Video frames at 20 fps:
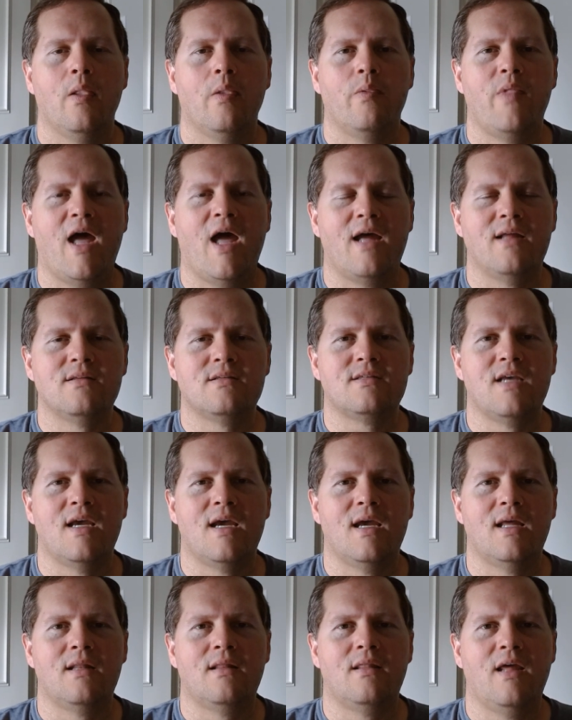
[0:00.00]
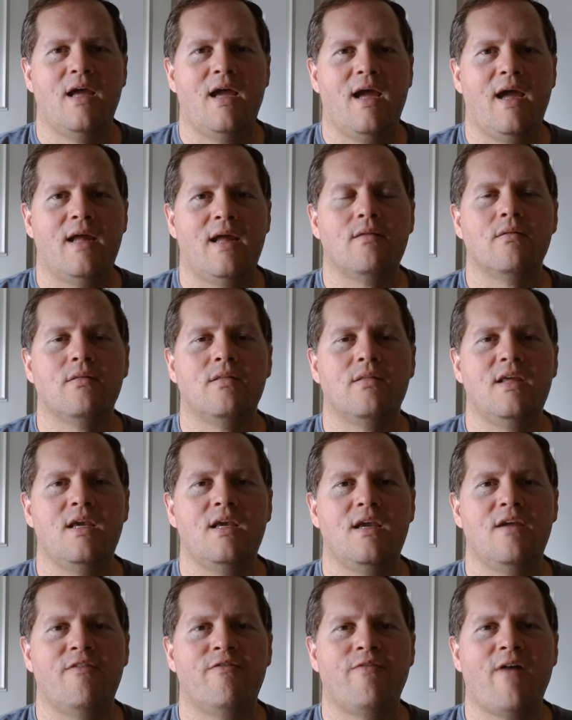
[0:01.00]
that said that
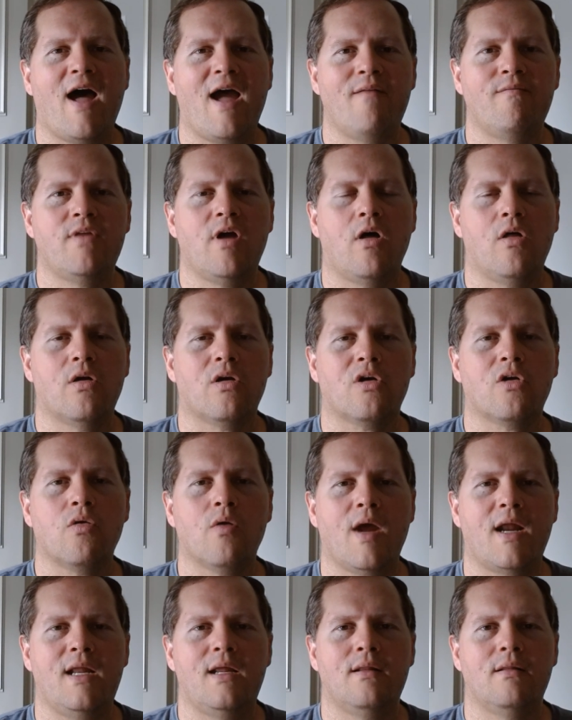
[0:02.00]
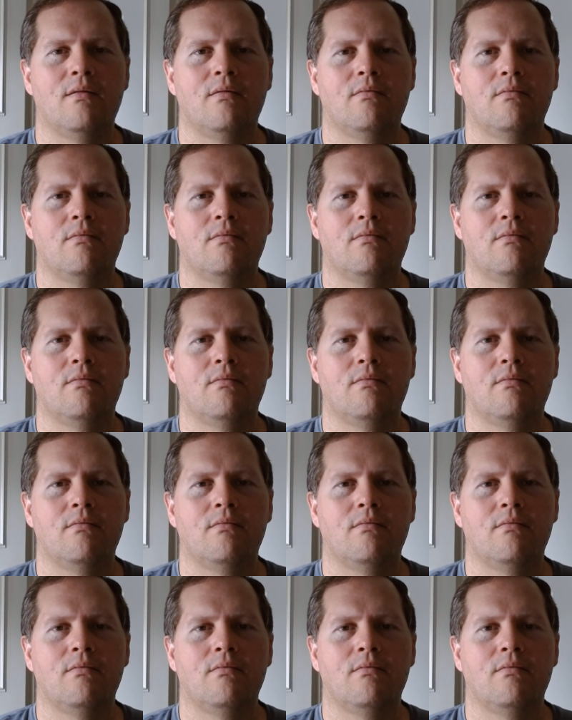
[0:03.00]
the $5 credit